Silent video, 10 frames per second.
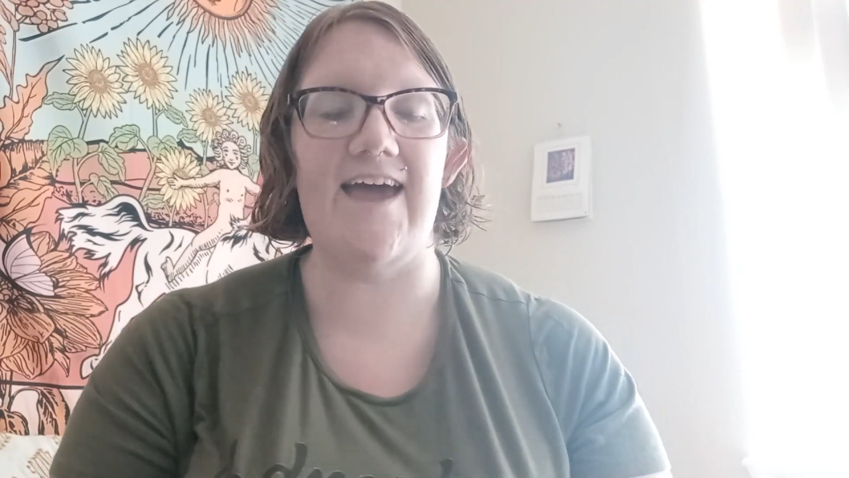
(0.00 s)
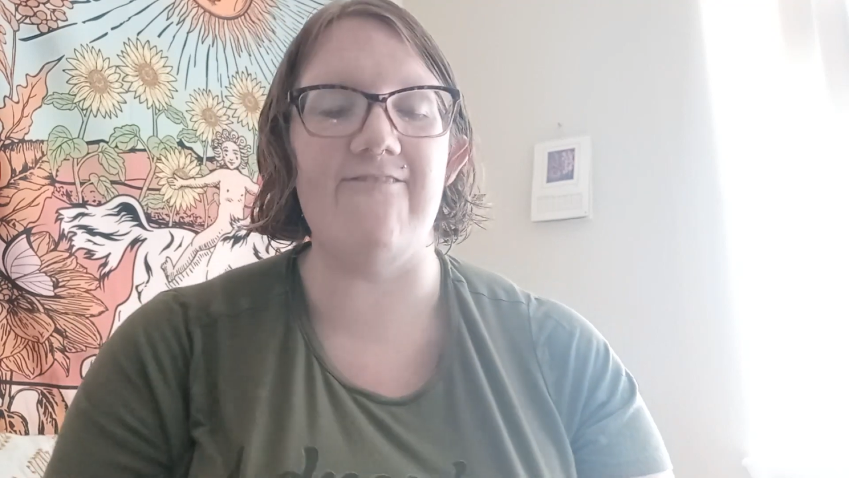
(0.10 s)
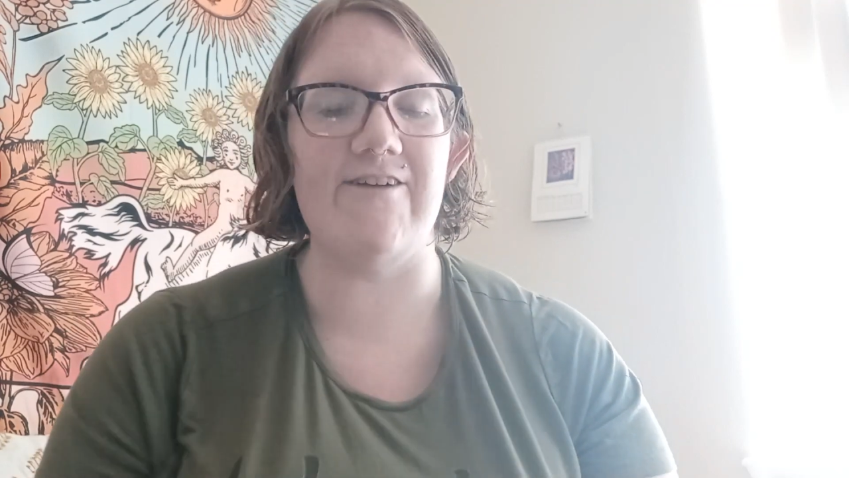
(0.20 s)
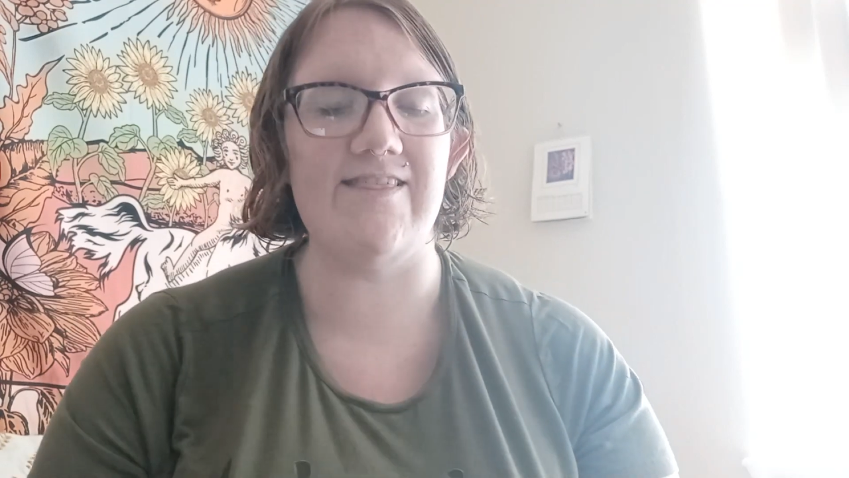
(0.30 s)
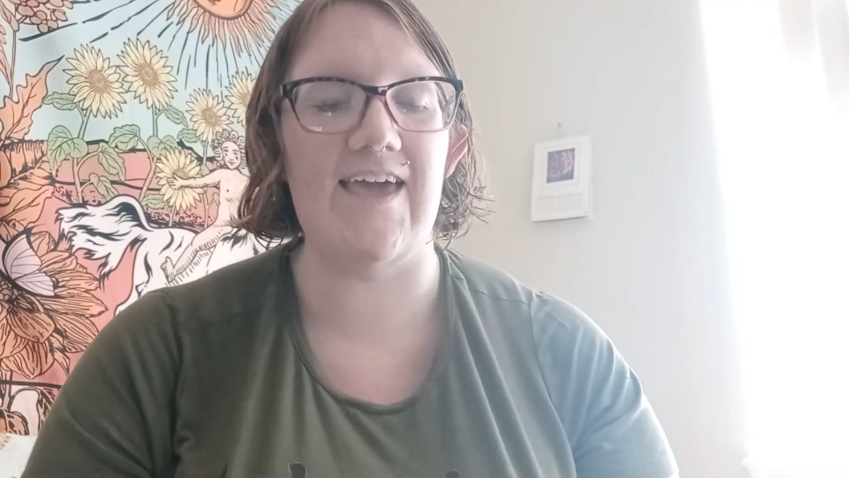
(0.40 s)

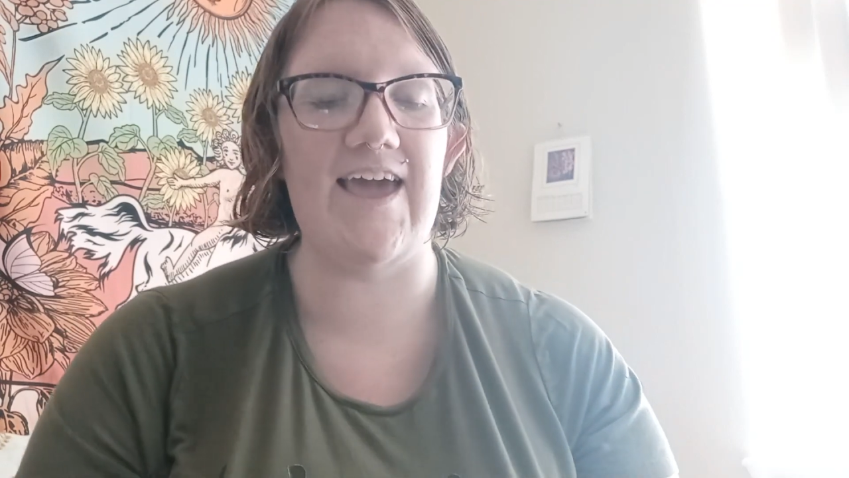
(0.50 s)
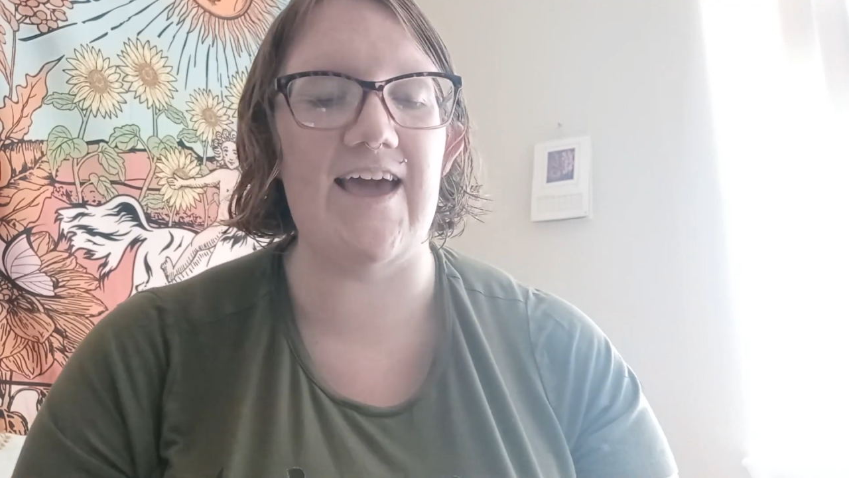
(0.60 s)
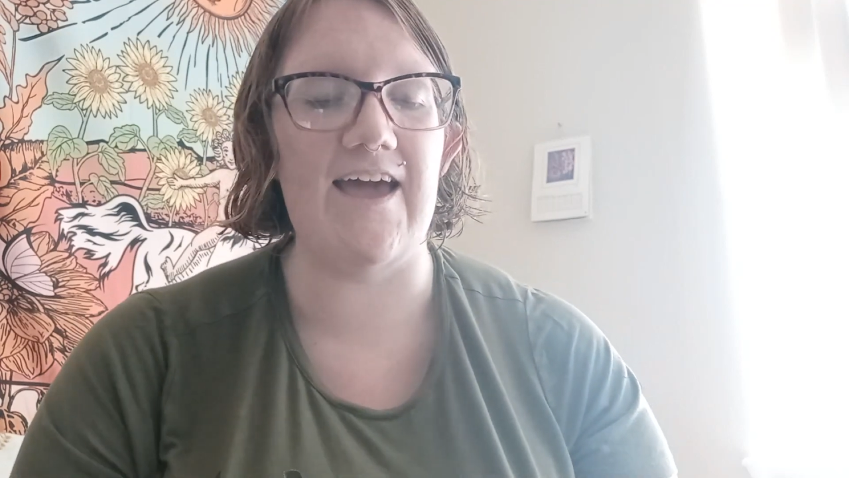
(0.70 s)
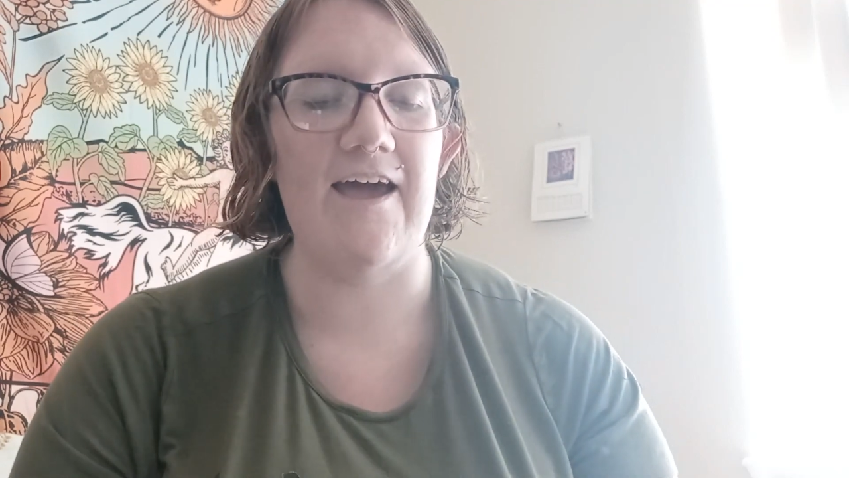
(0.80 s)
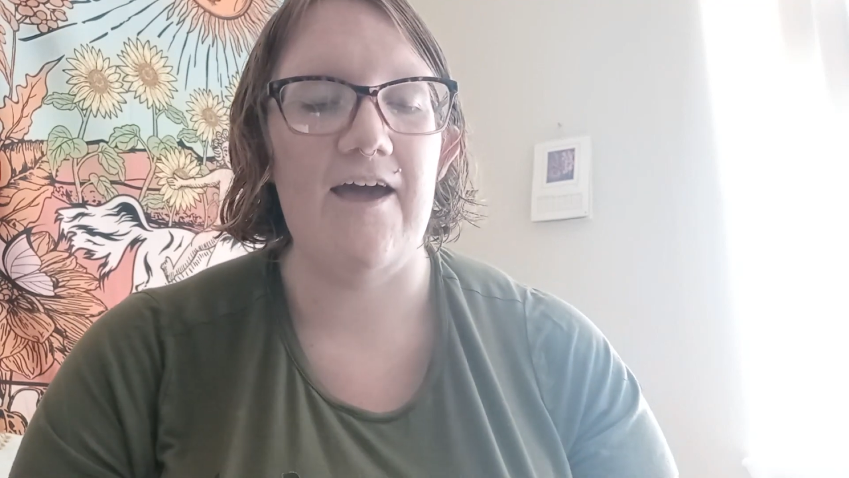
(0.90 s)

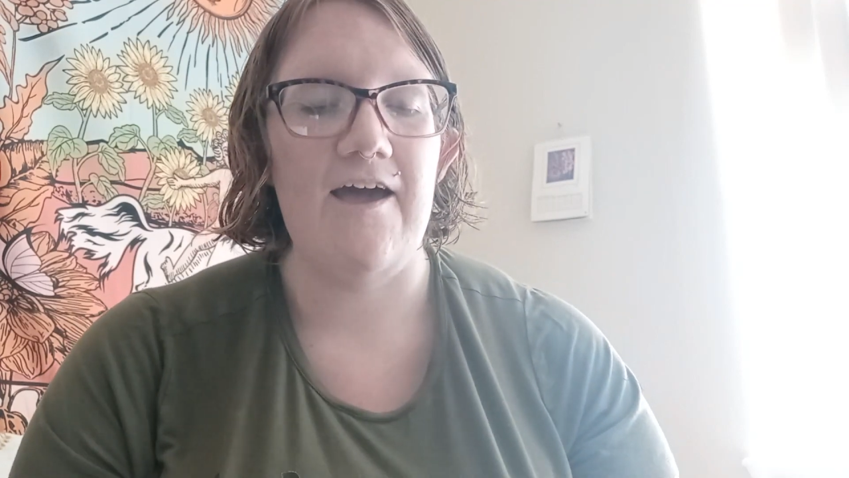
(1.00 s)
everything,